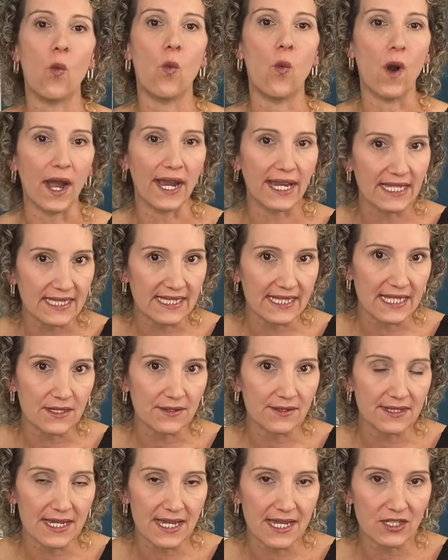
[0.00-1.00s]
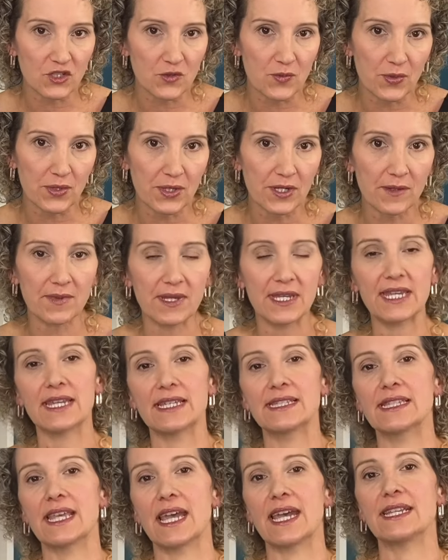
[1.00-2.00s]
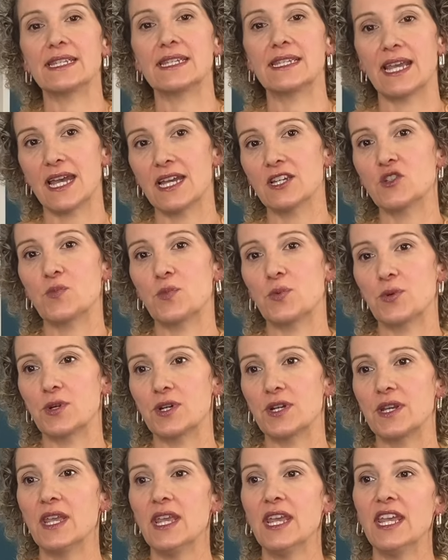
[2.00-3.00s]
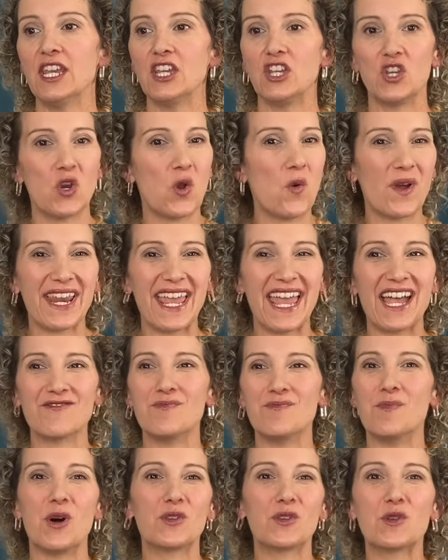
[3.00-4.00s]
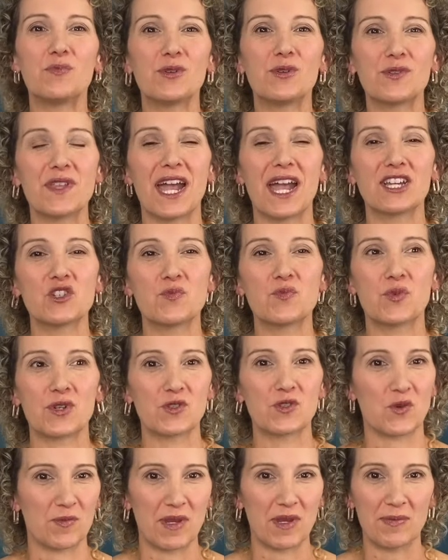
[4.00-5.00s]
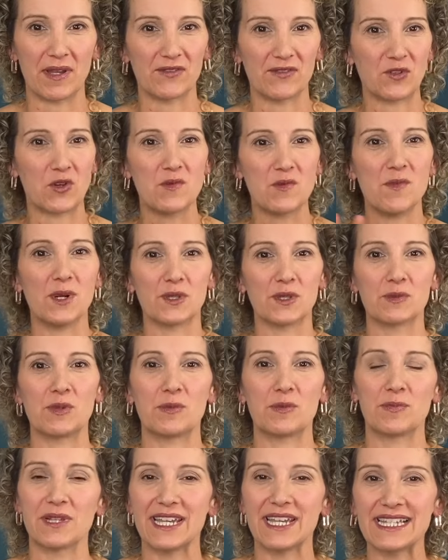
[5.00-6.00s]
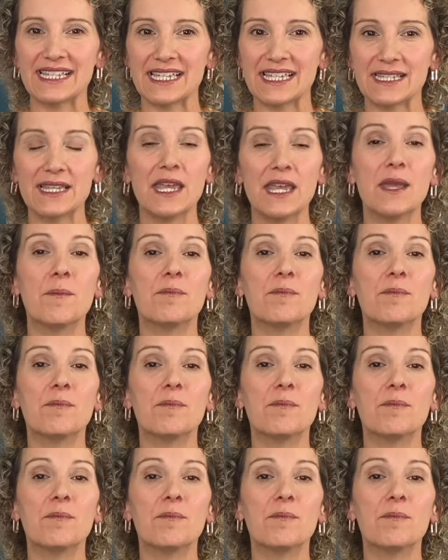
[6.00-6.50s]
Why a single dashboard? Because that dashboard, you don't want to have multiple dashboards where people have to go to multiple places.